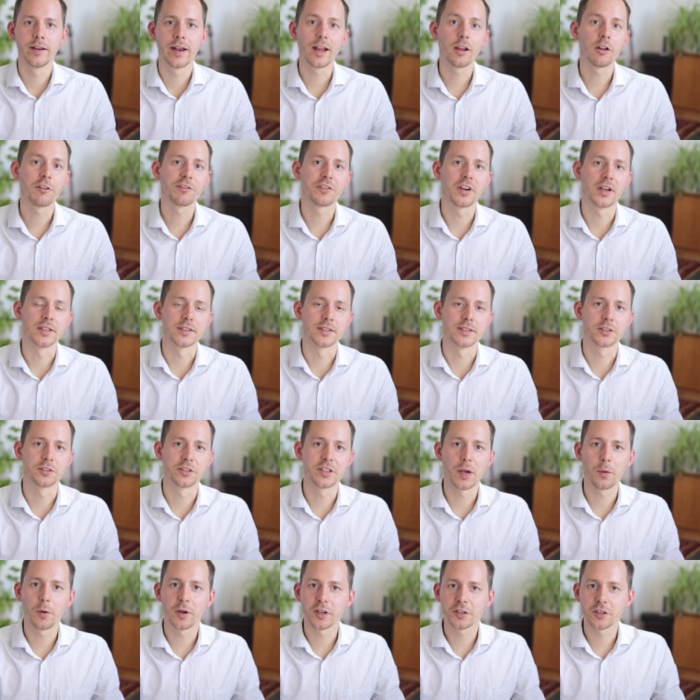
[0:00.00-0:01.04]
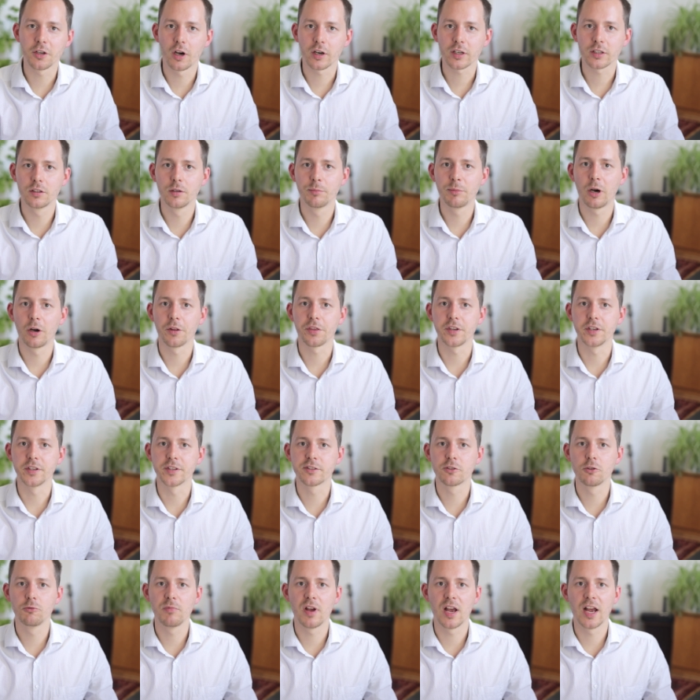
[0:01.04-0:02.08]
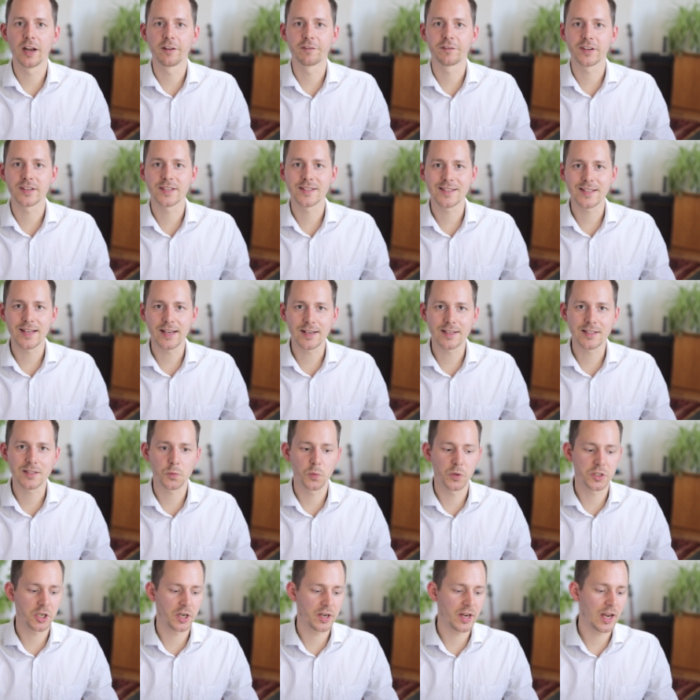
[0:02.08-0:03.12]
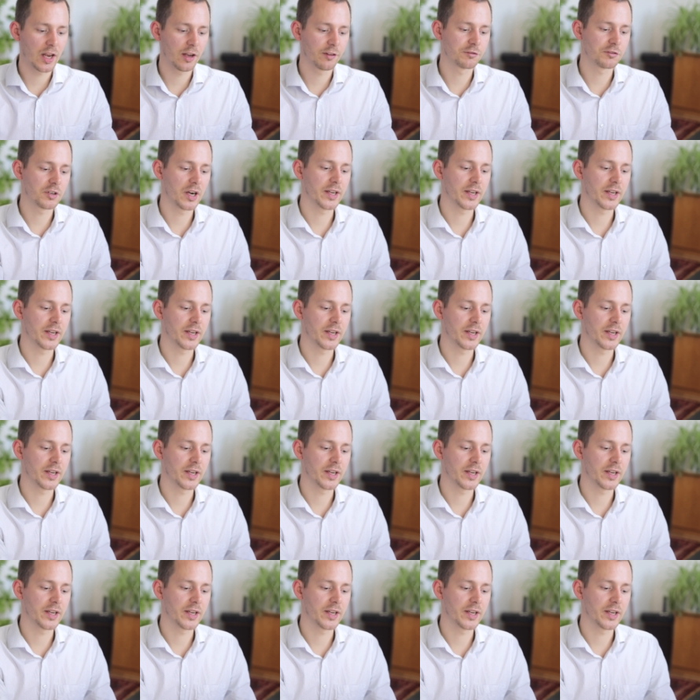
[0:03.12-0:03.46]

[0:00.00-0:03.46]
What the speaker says: Hello friends, today I want to talk to you about the Zoom F6, which I have